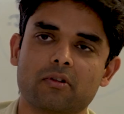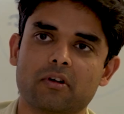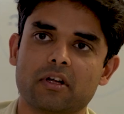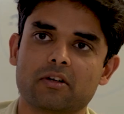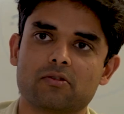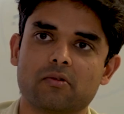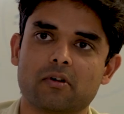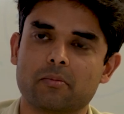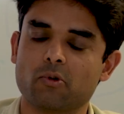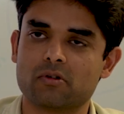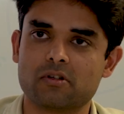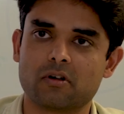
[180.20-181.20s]
on the textual
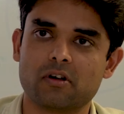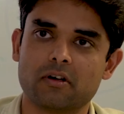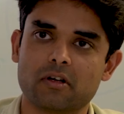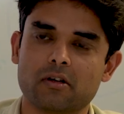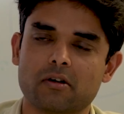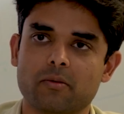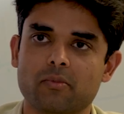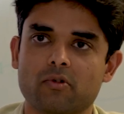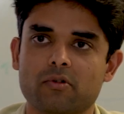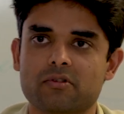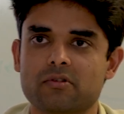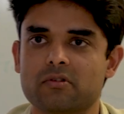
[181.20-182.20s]
reports, the clinical
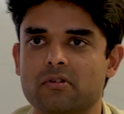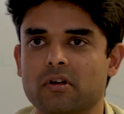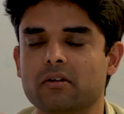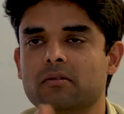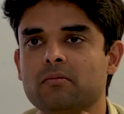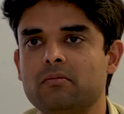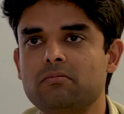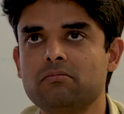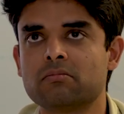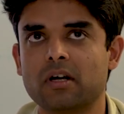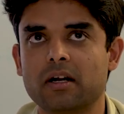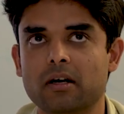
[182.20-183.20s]
reports,
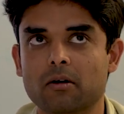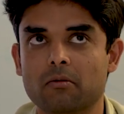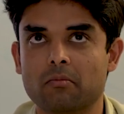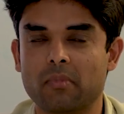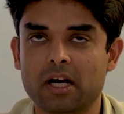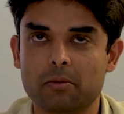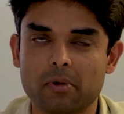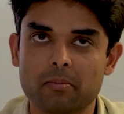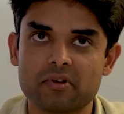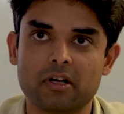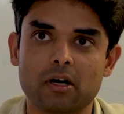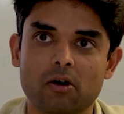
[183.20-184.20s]
and might be
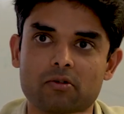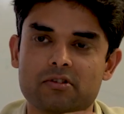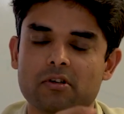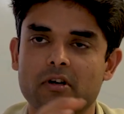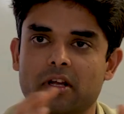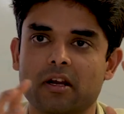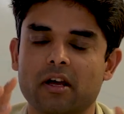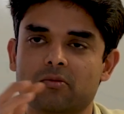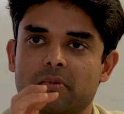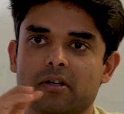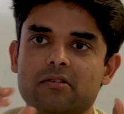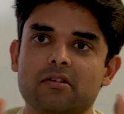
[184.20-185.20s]
missing out certain
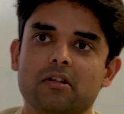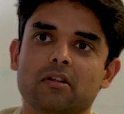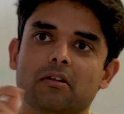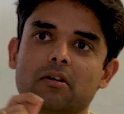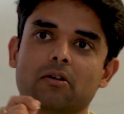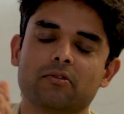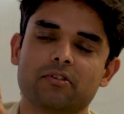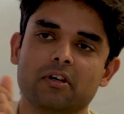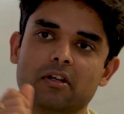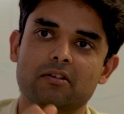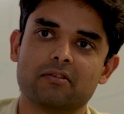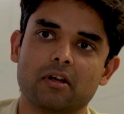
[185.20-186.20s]
aspects in the
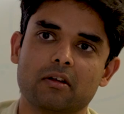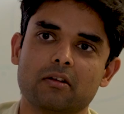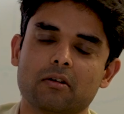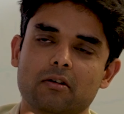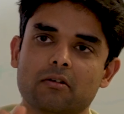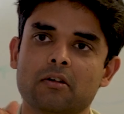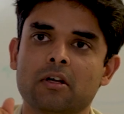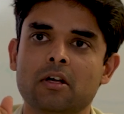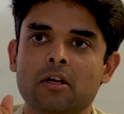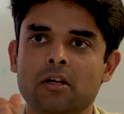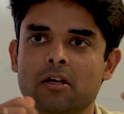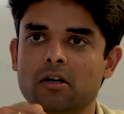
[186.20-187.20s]
OCTs and
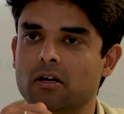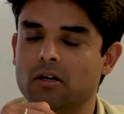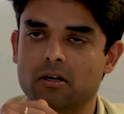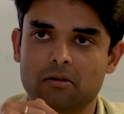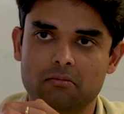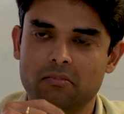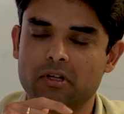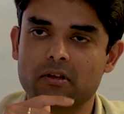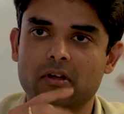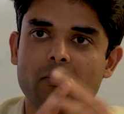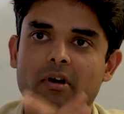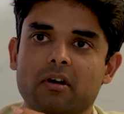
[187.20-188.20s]
in
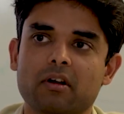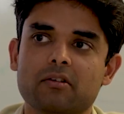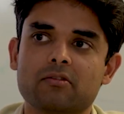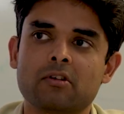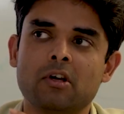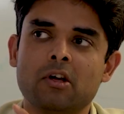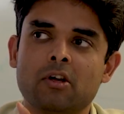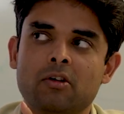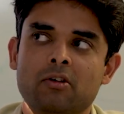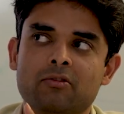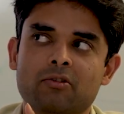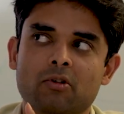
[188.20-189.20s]
the MRIs.
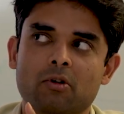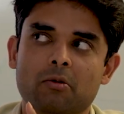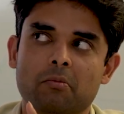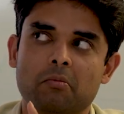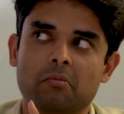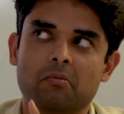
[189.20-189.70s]
So